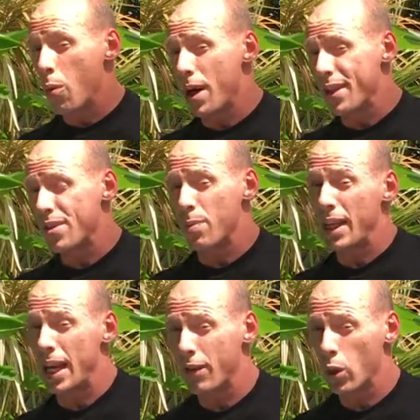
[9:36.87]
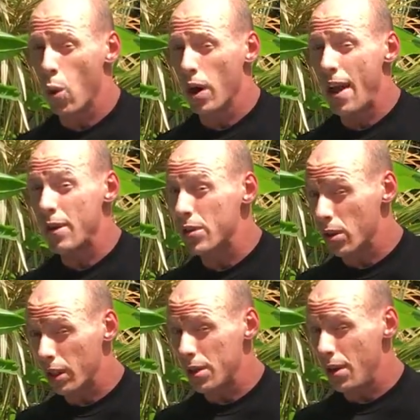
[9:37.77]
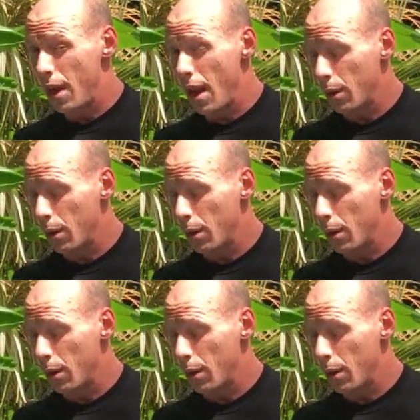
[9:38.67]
I wanted this to be kind of a core heavy circuit today.